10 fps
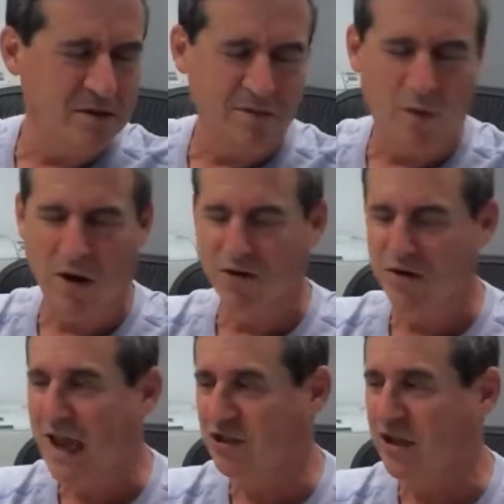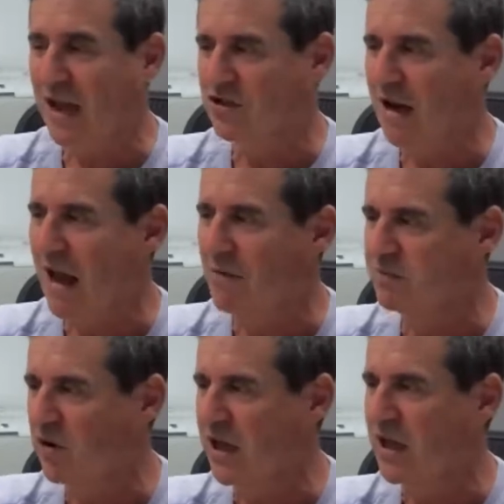one of yes, yesterday I was
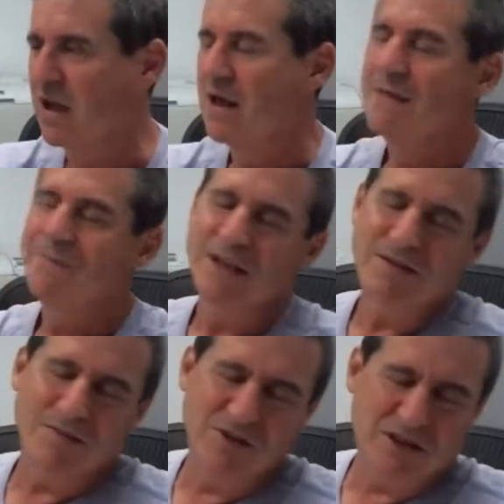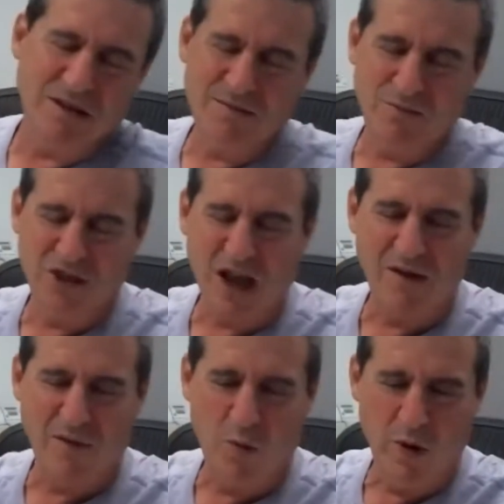pretty it was it was kind
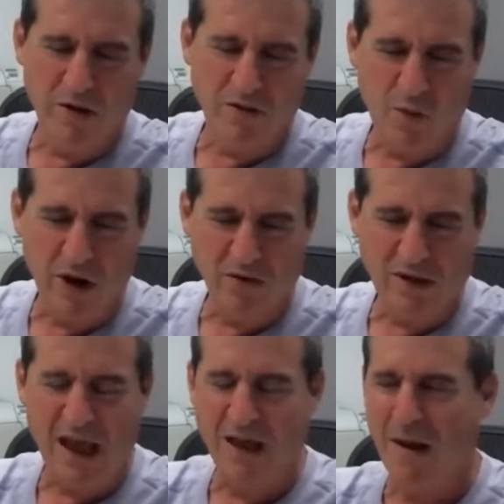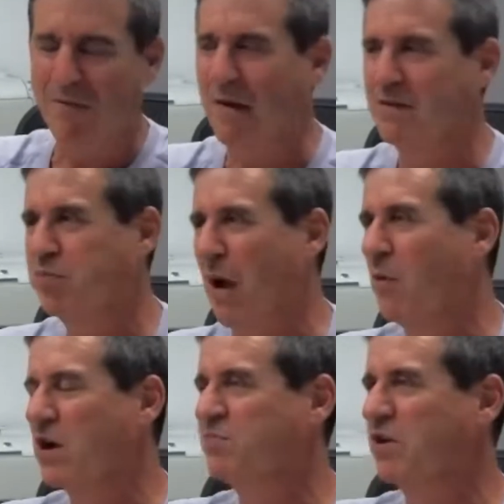of a weird weird game. I, I, was I
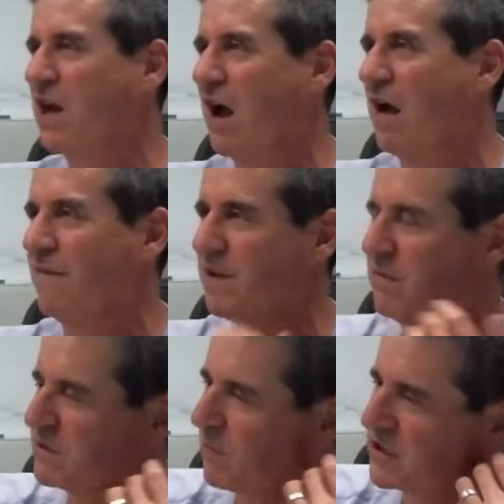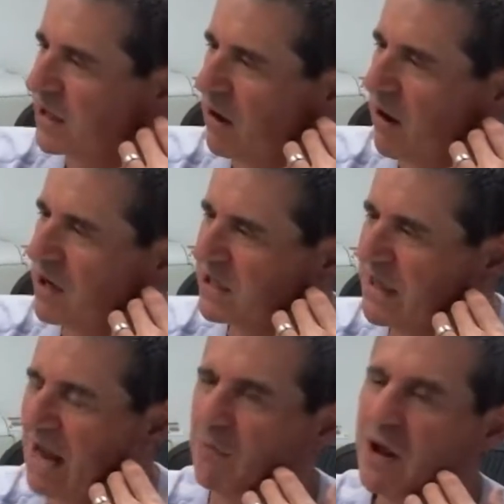was pretty confident you were supposed to take the Hawks, and
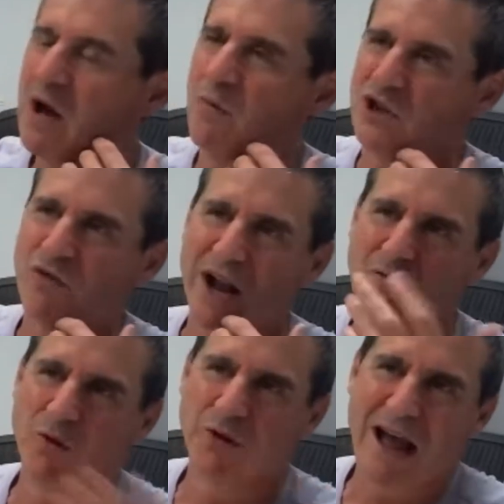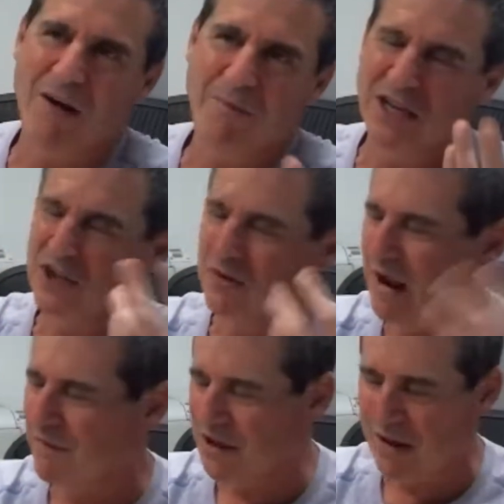then when Trae got ruled out, basically
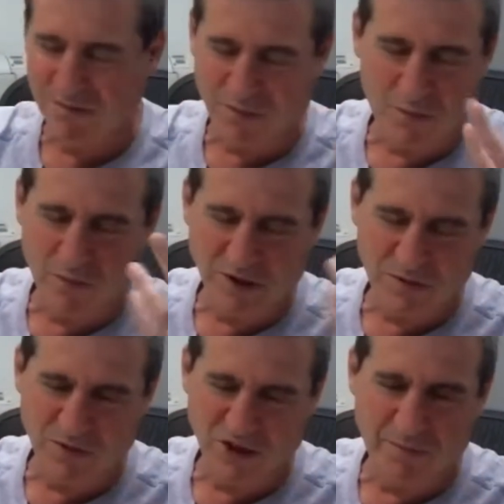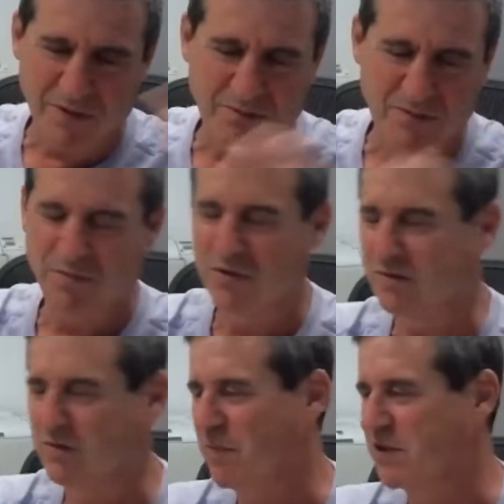everything was was up was,
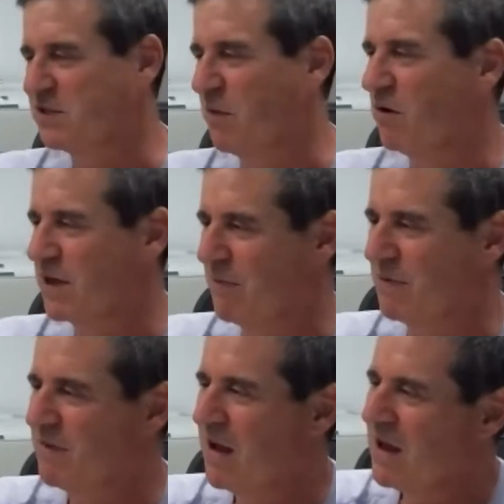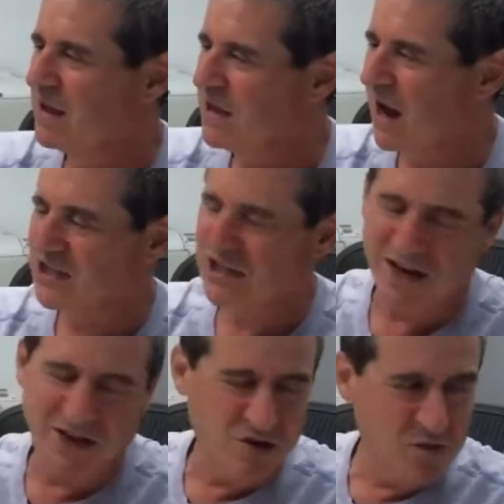was up in smoke. And then when Giannis got
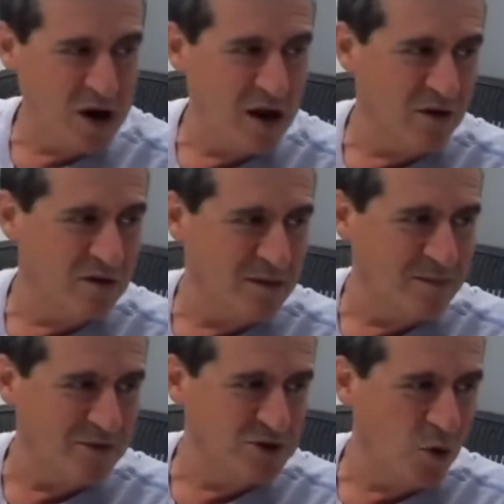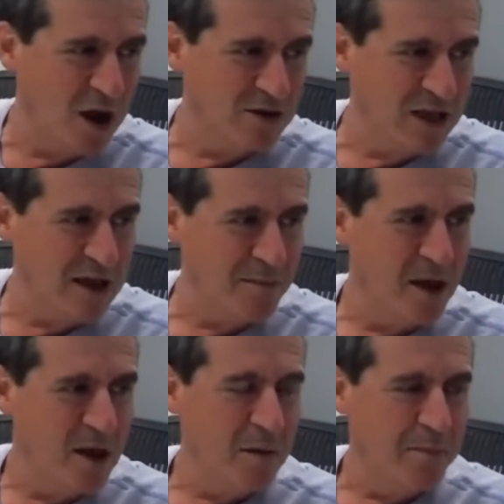injured, whatever, and that was a wild game.
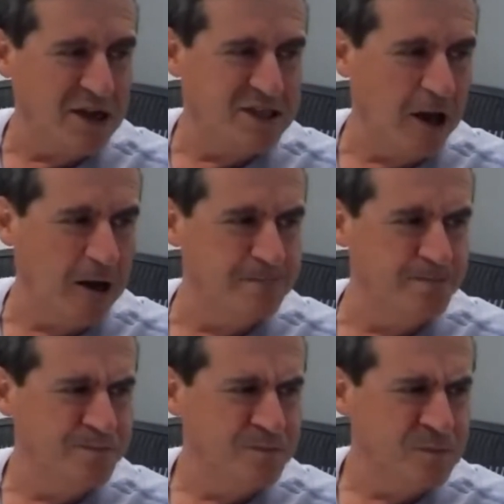But um,